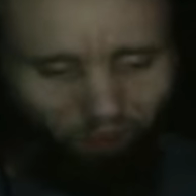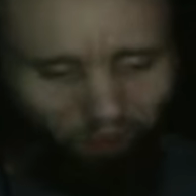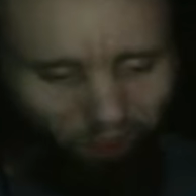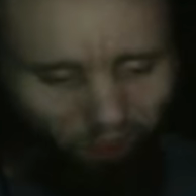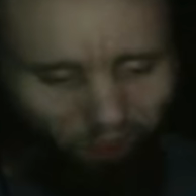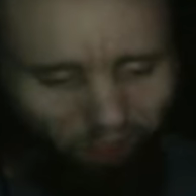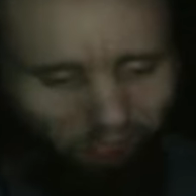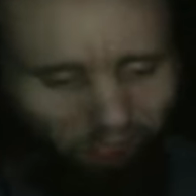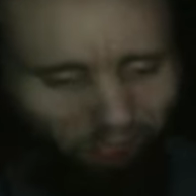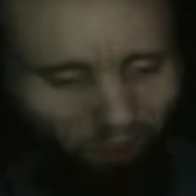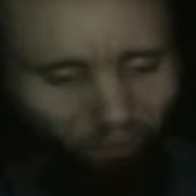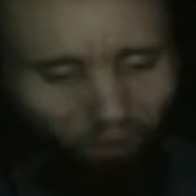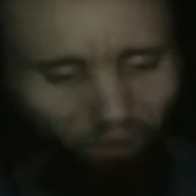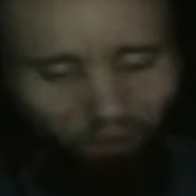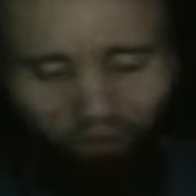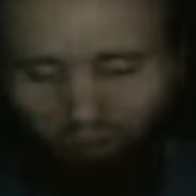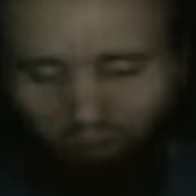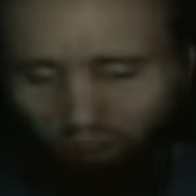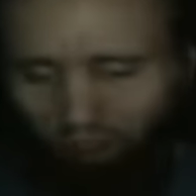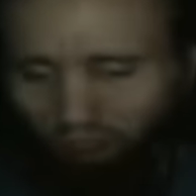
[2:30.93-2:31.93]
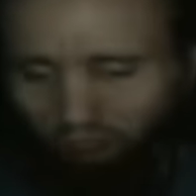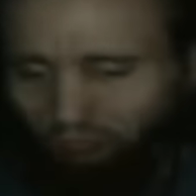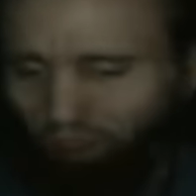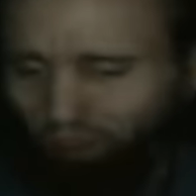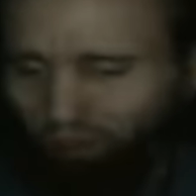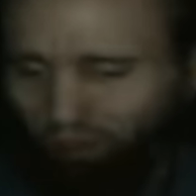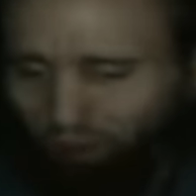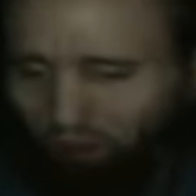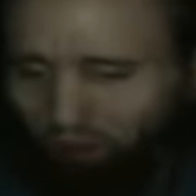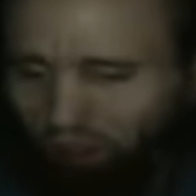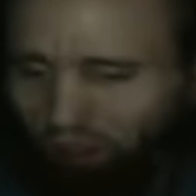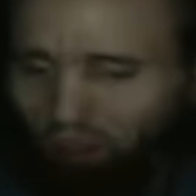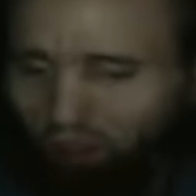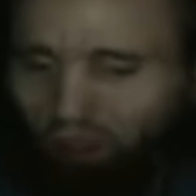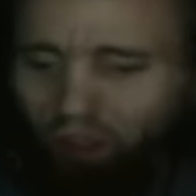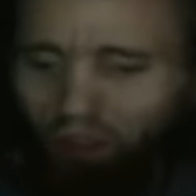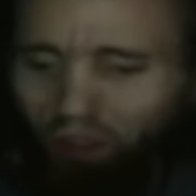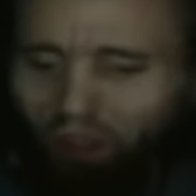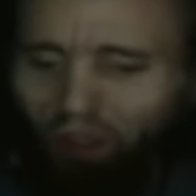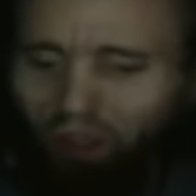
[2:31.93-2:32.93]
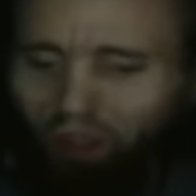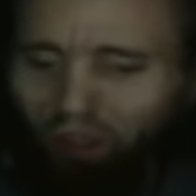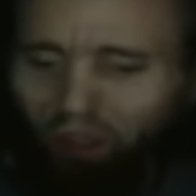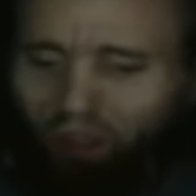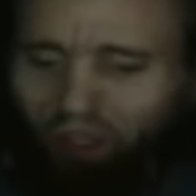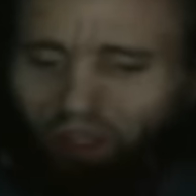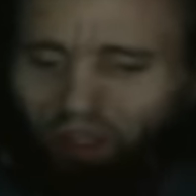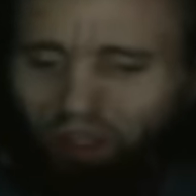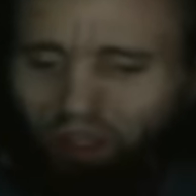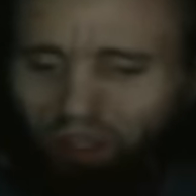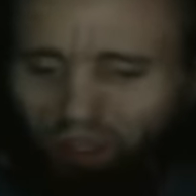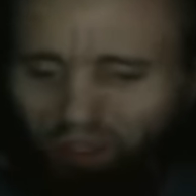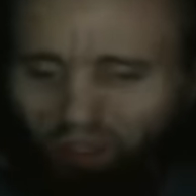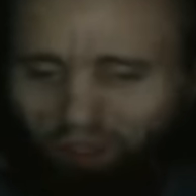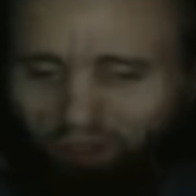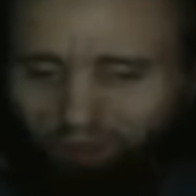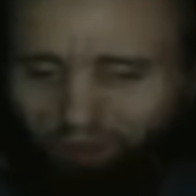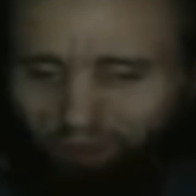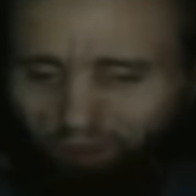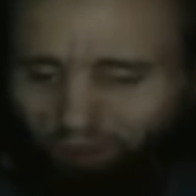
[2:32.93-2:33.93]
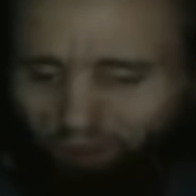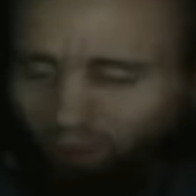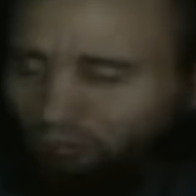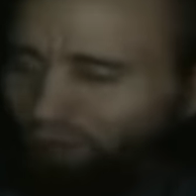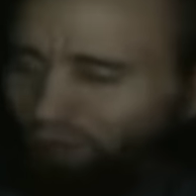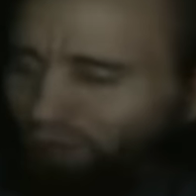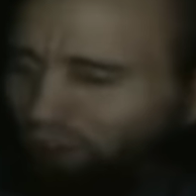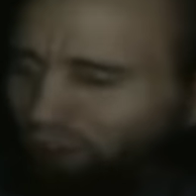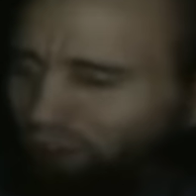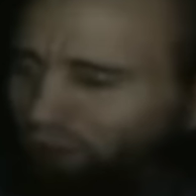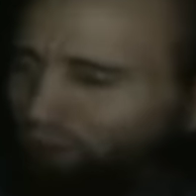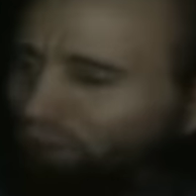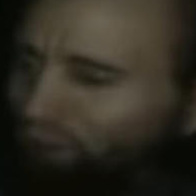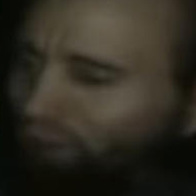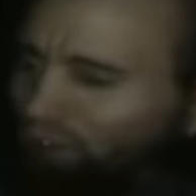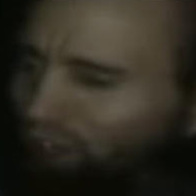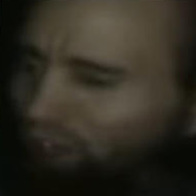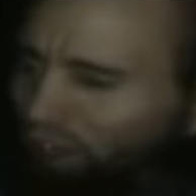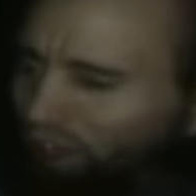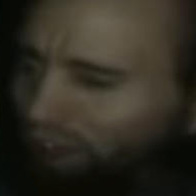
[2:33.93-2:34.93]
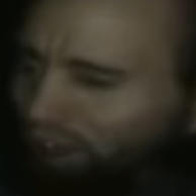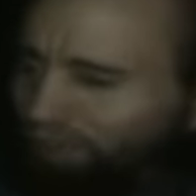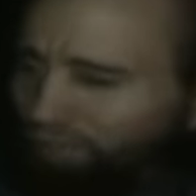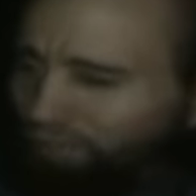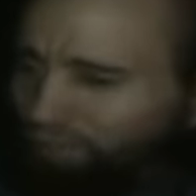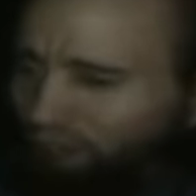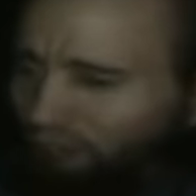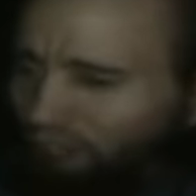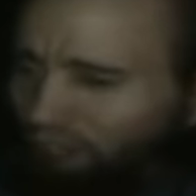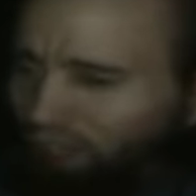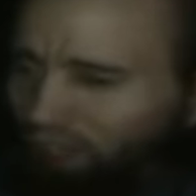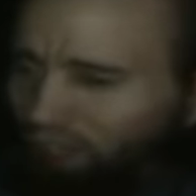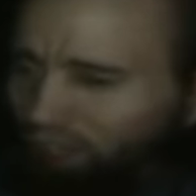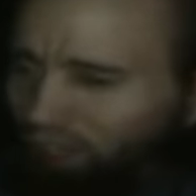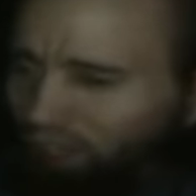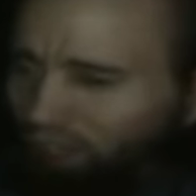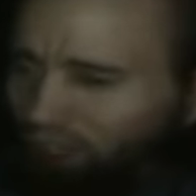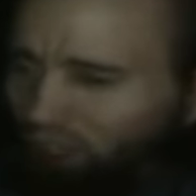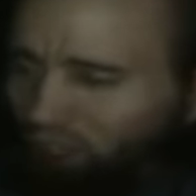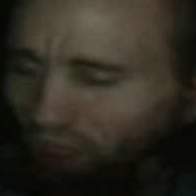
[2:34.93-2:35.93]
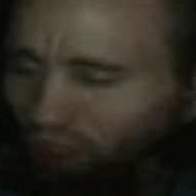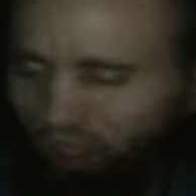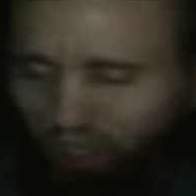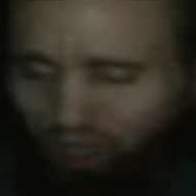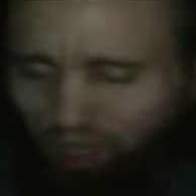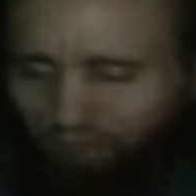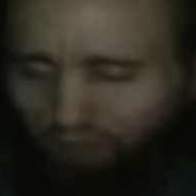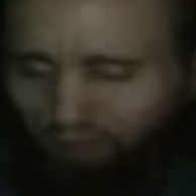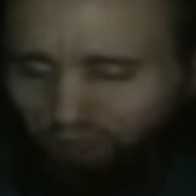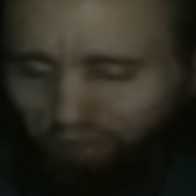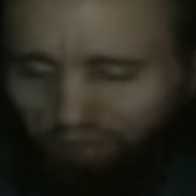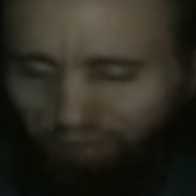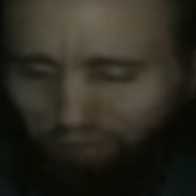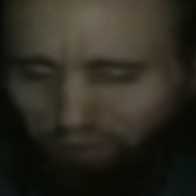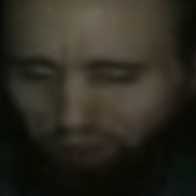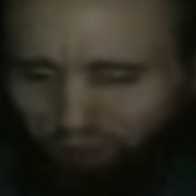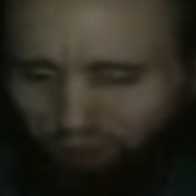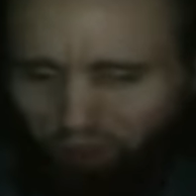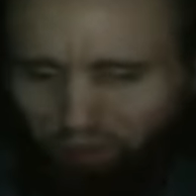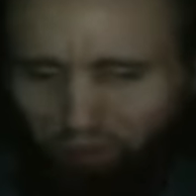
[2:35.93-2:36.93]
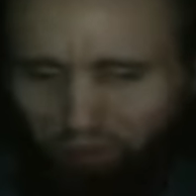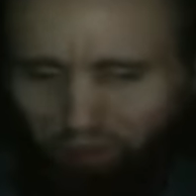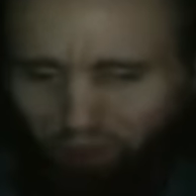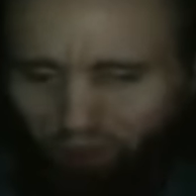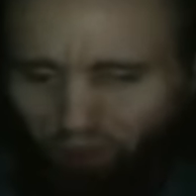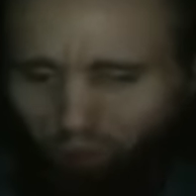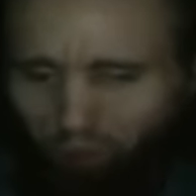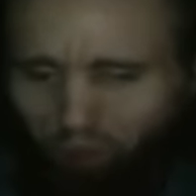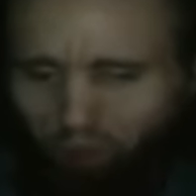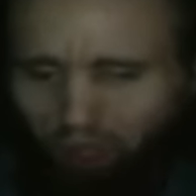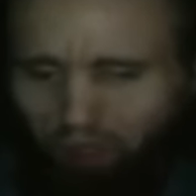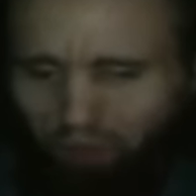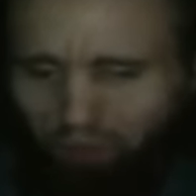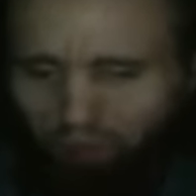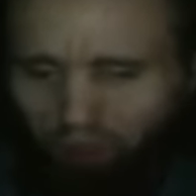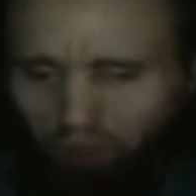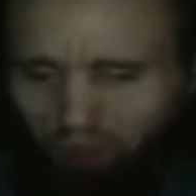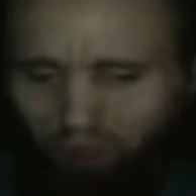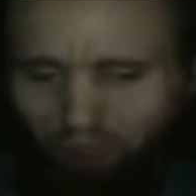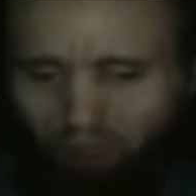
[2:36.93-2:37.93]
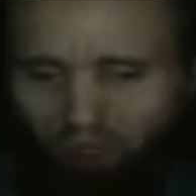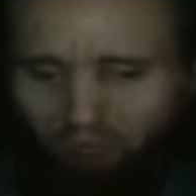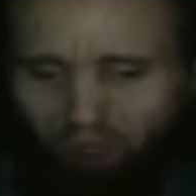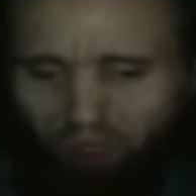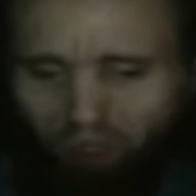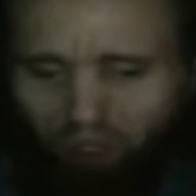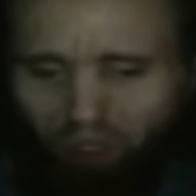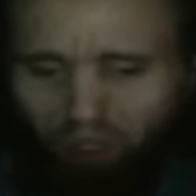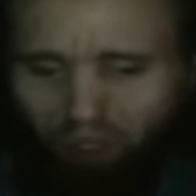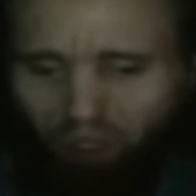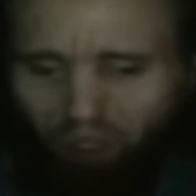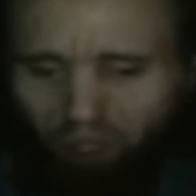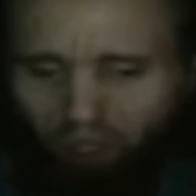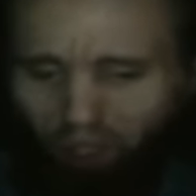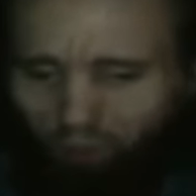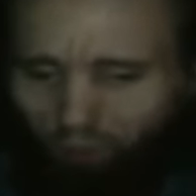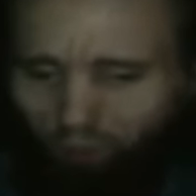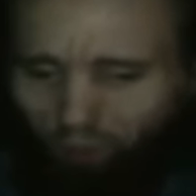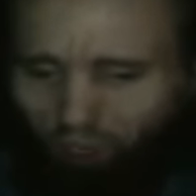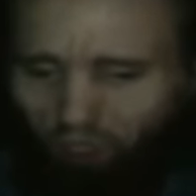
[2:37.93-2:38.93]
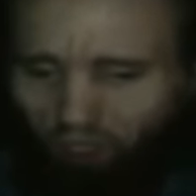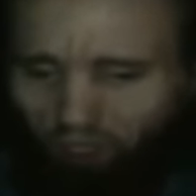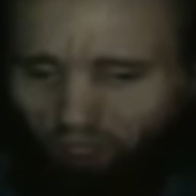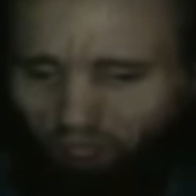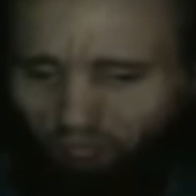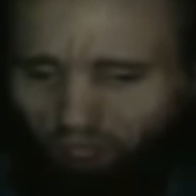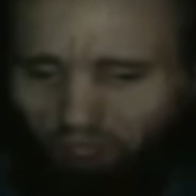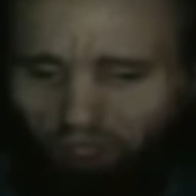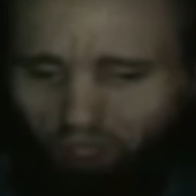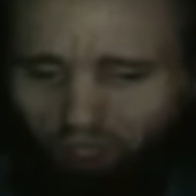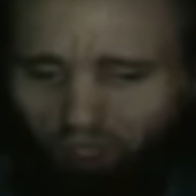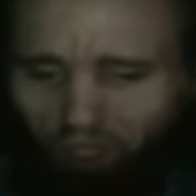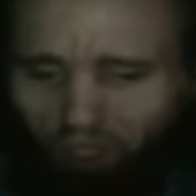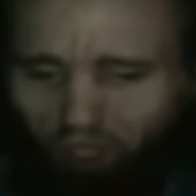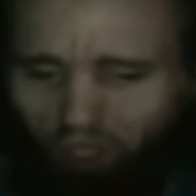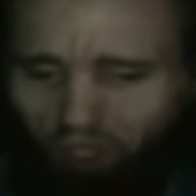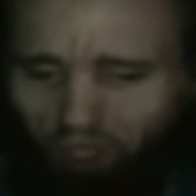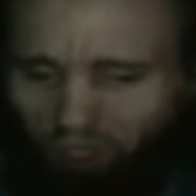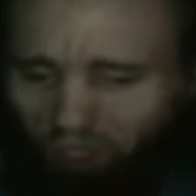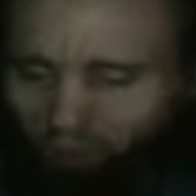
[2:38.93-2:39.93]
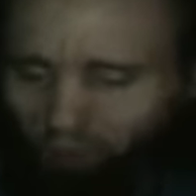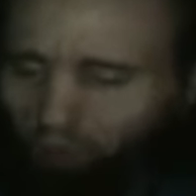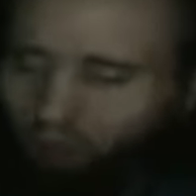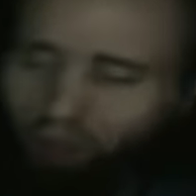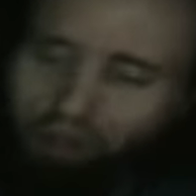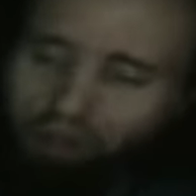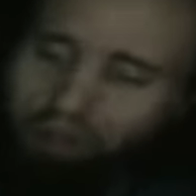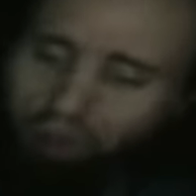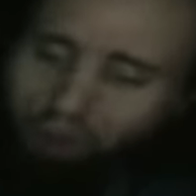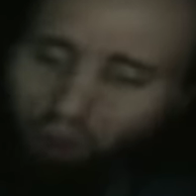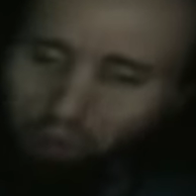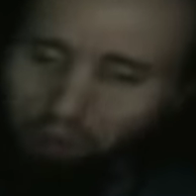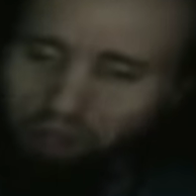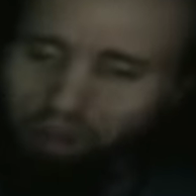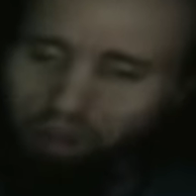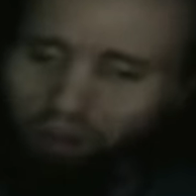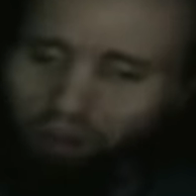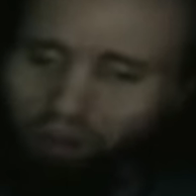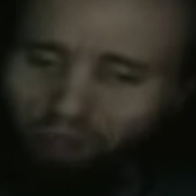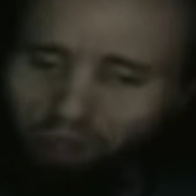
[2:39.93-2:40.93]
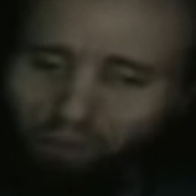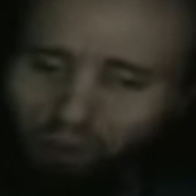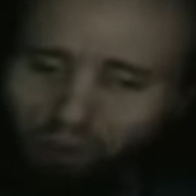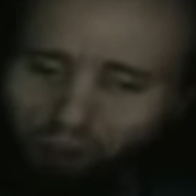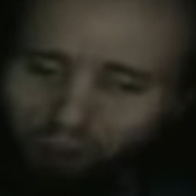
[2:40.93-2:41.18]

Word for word: And I will say this, Foodie, if you ever do stop by on any of my streams or whatever and whatnot, and you want to jump in and say what's